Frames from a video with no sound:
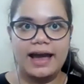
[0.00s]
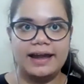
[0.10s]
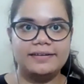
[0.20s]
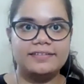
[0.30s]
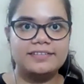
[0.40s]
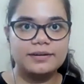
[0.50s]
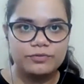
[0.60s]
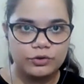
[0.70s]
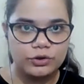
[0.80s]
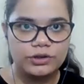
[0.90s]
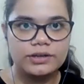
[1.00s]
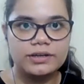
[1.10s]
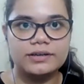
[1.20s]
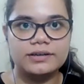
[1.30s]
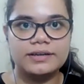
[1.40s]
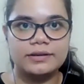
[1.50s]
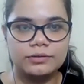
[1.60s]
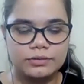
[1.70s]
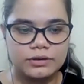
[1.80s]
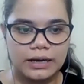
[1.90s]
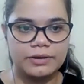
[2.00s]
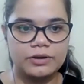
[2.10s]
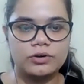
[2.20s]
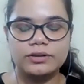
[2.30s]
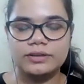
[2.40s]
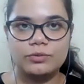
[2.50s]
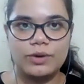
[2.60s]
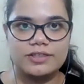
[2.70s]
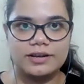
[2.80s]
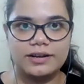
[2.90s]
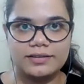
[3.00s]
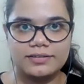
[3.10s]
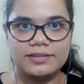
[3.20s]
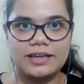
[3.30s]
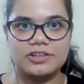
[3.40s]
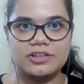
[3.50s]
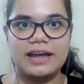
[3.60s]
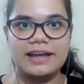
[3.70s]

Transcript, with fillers: And, sir, before uh, coming on the question and answer session,